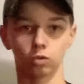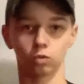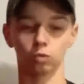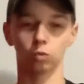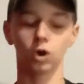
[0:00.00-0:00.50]

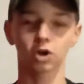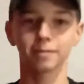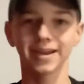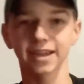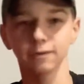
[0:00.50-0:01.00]
Welcome
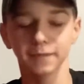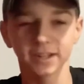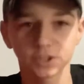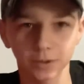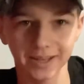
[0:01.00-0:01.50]
back, everybody,
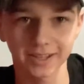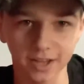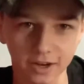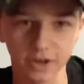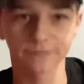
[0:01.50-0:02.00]
to a
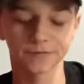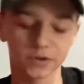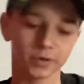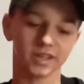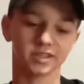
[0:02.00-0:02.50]
younger view
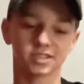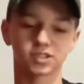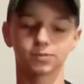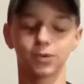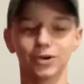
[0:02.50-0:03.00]
in
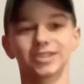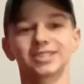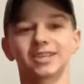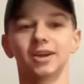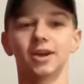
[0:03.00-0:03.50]
sports.